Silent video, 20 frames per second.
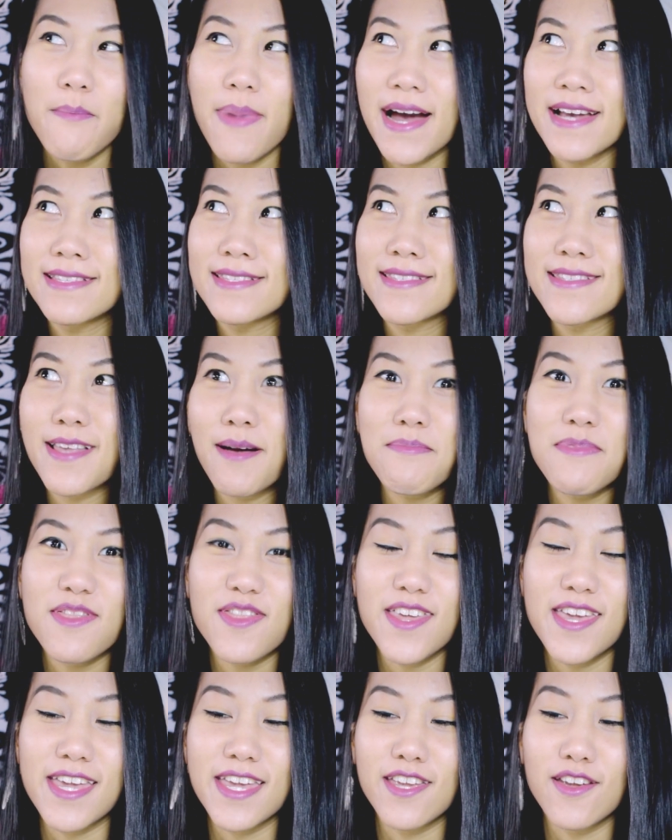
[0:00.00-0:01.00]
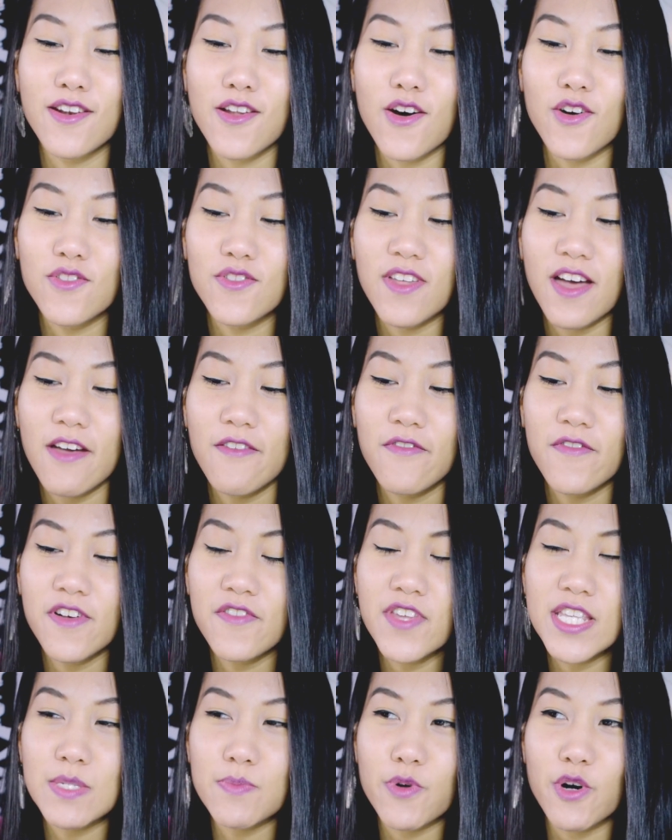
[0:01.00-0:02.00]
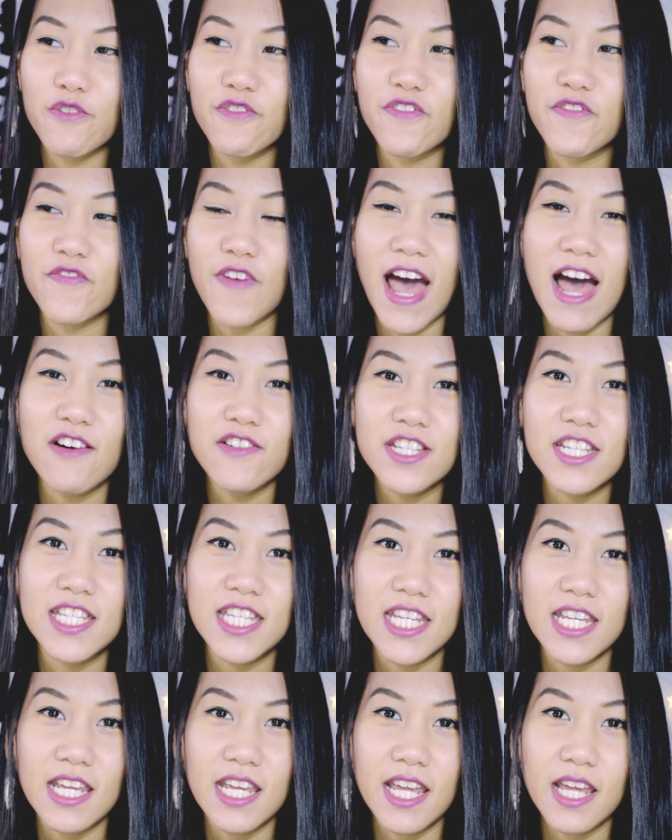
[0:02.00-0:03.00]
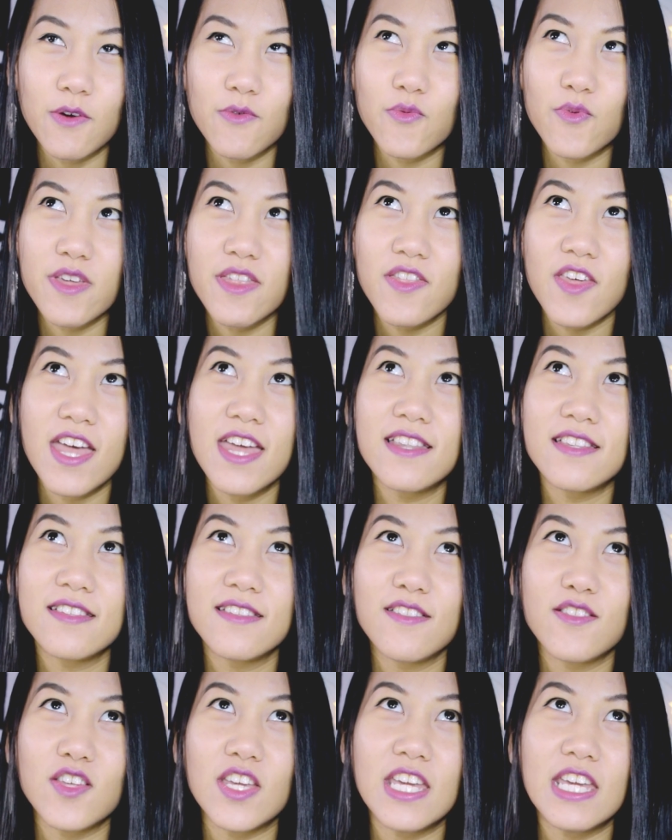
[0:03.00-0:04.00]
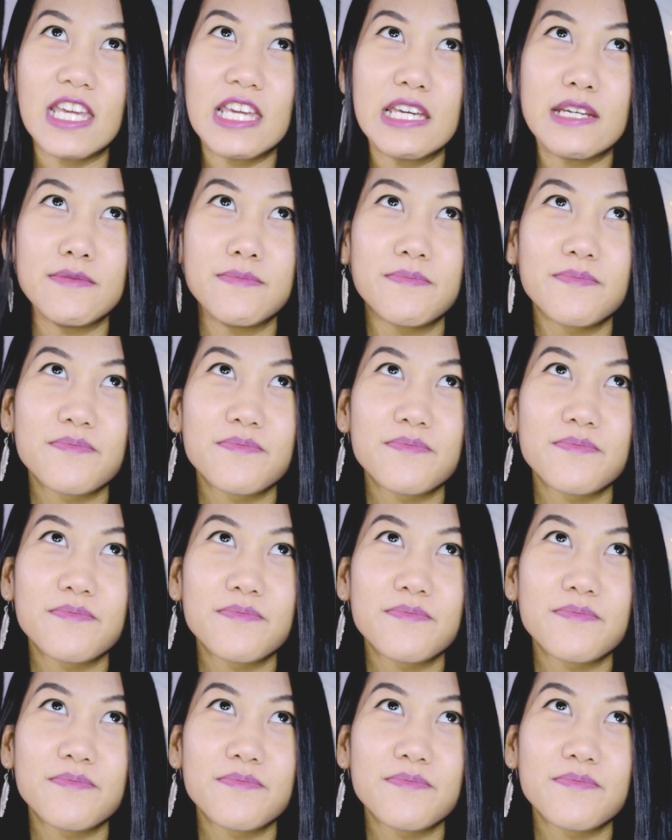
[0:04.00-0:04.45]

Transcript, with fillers: by something, you know. I feel this profundity within the